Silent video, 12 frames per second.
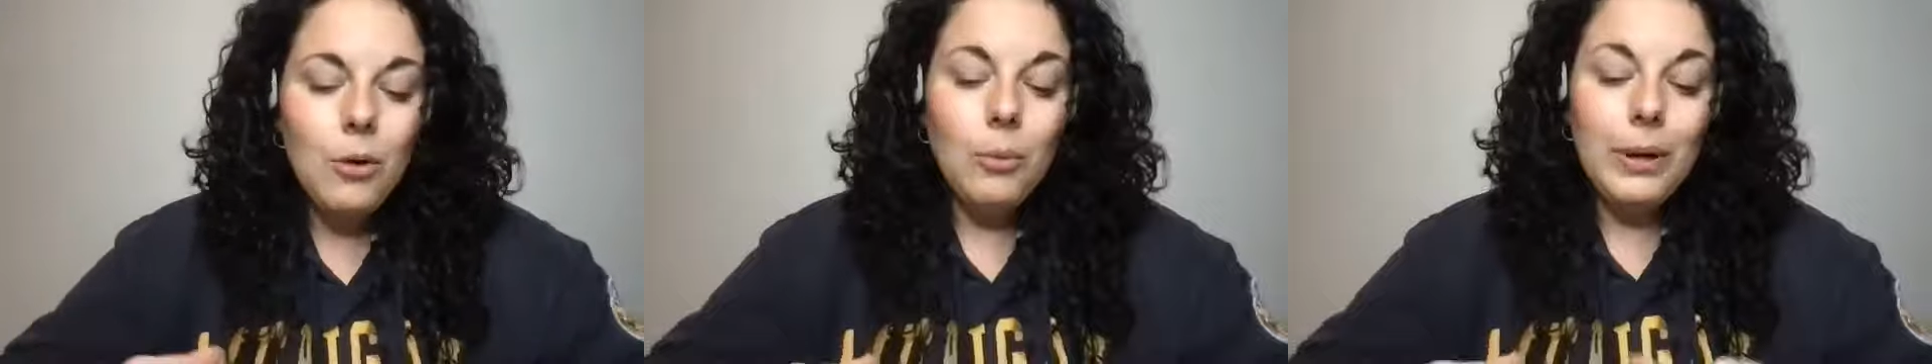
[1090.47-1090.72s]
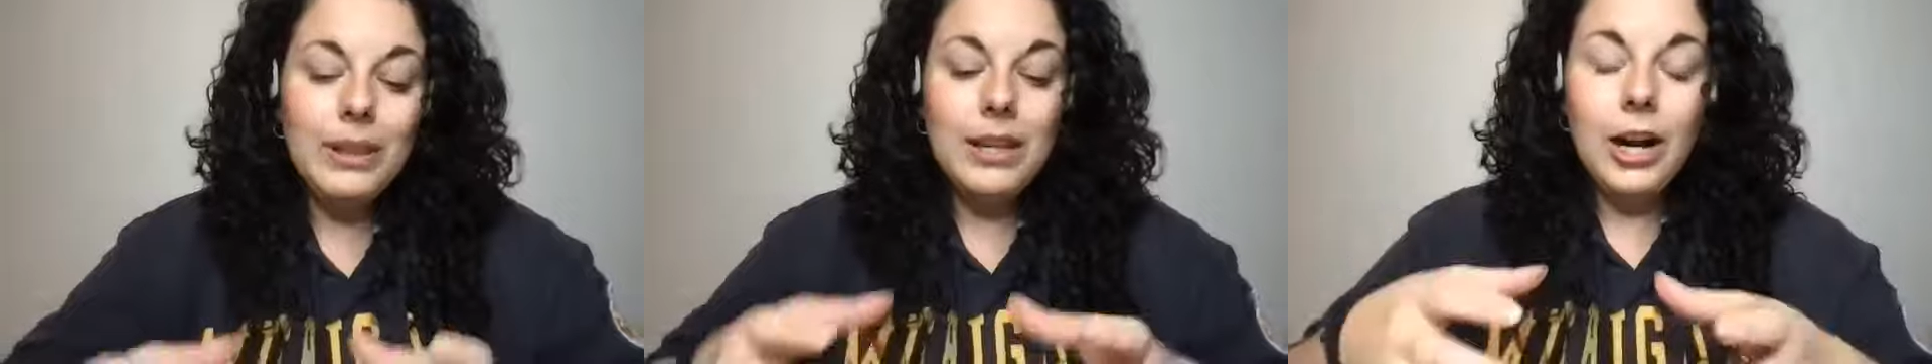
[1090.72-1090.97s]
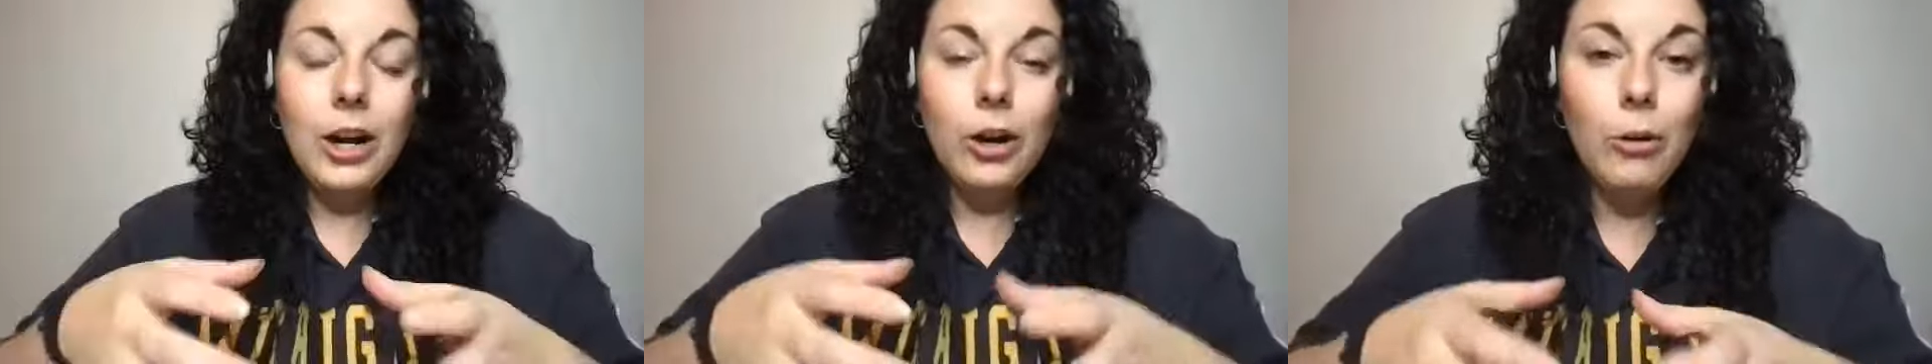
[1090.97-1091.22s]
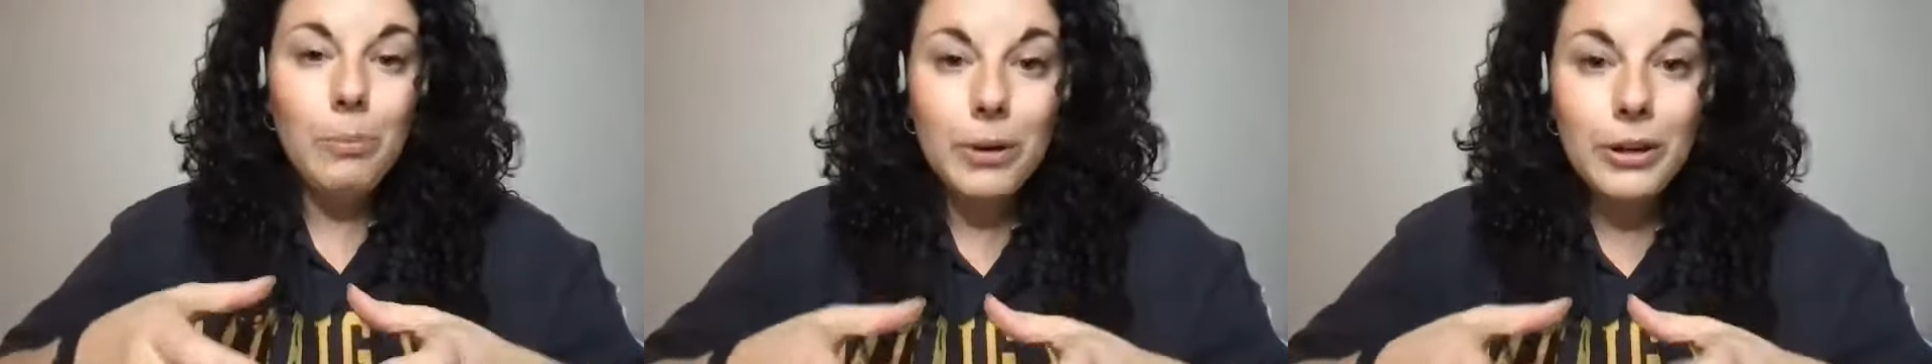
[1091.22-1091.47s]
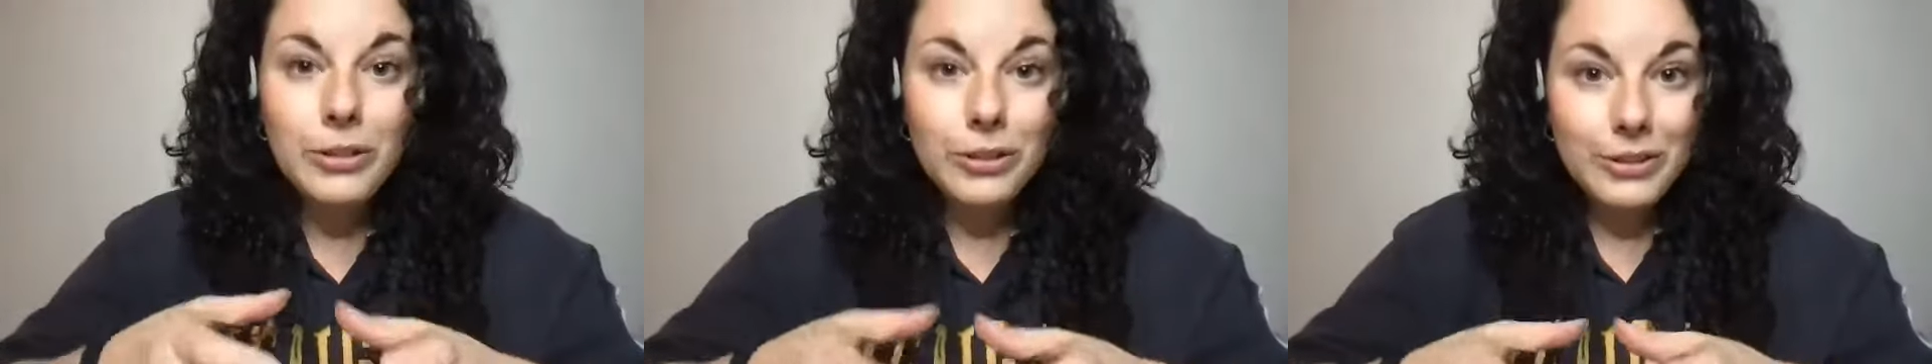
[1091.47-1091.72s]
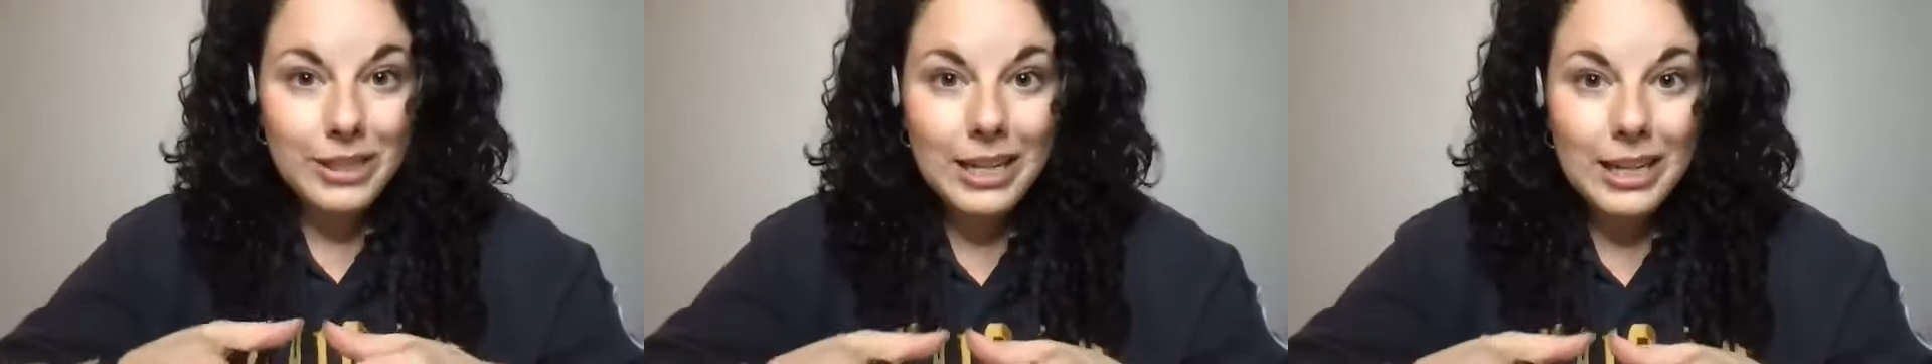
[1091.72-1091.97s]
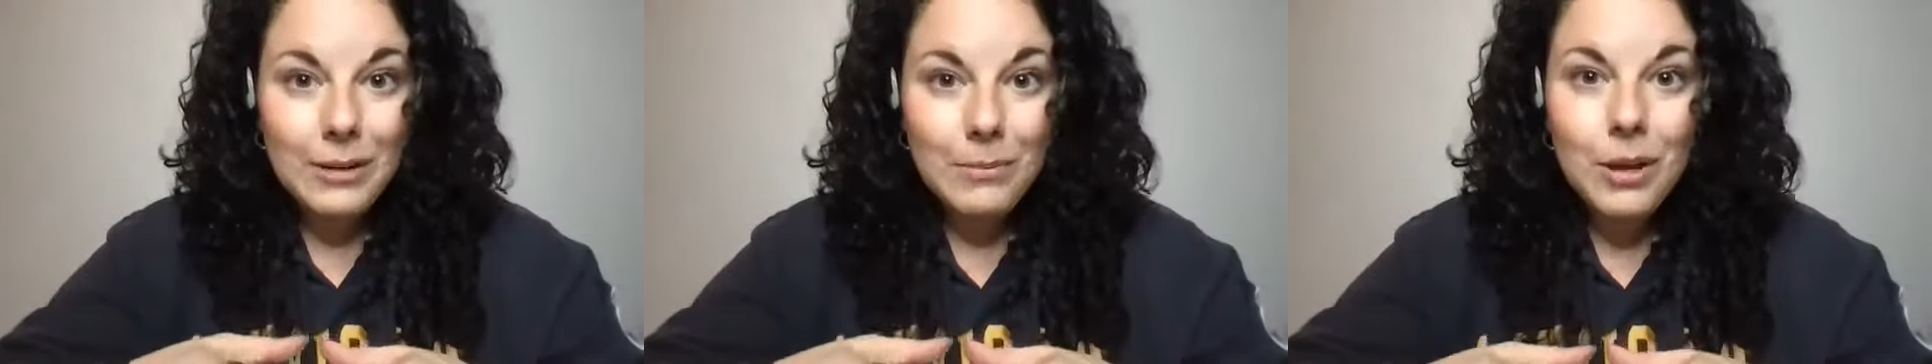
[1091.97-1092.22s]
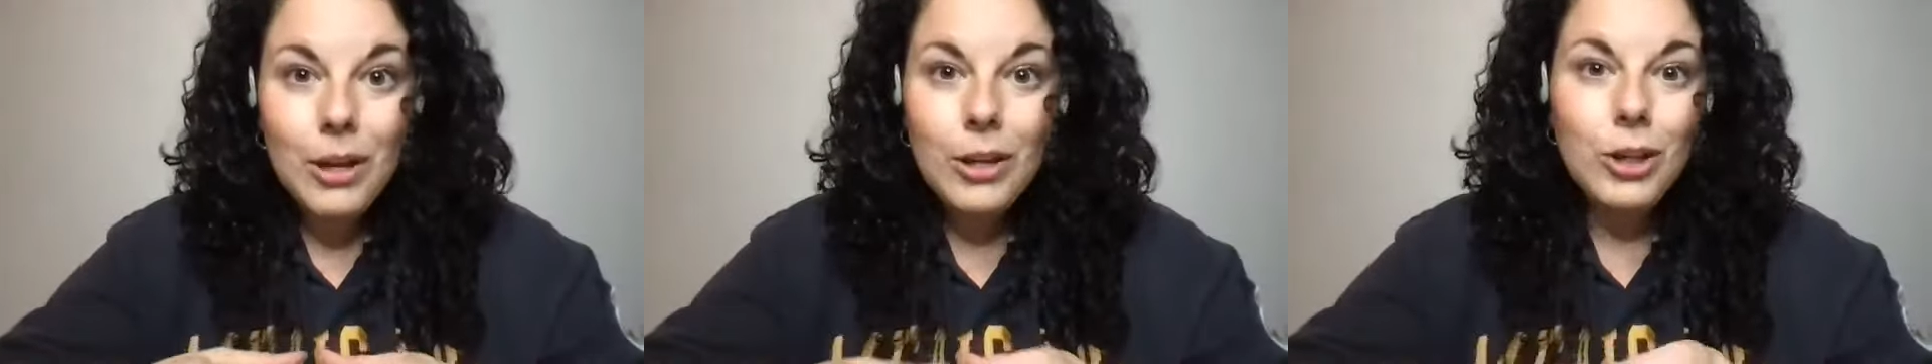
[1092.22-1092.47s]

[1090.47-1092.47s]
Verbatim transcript: Within our own personal team,